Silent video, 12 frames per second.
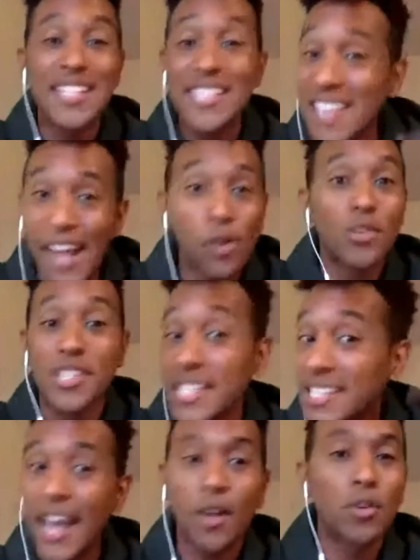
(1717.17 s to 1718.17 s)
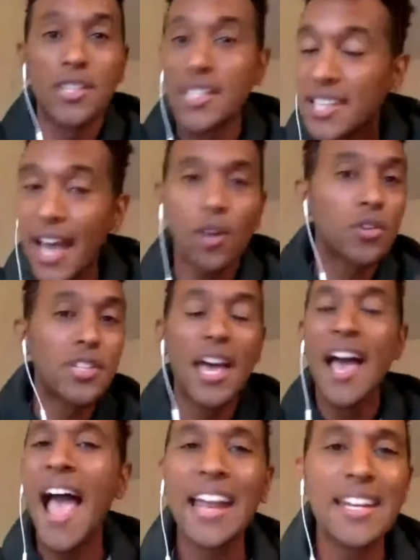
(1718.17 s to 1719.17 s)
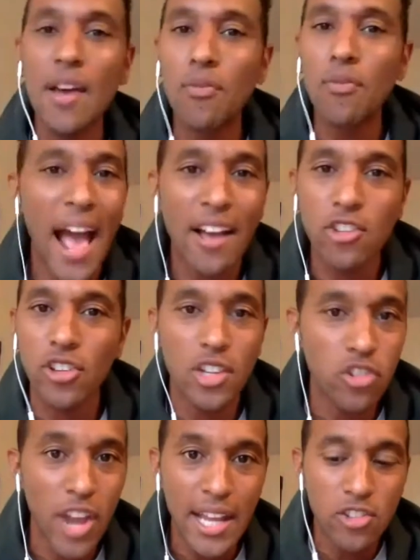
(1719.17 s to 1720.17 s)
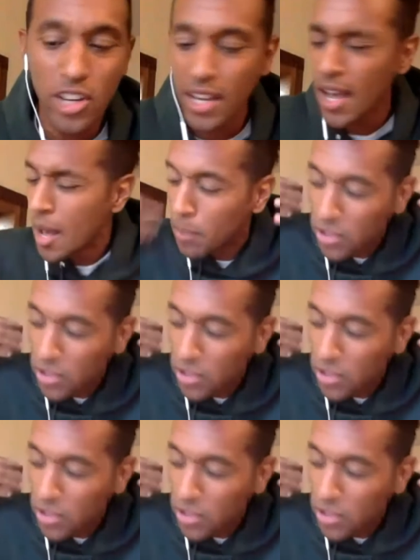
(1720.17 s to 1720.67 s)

in cycles and cycles and cycles and never actually changing,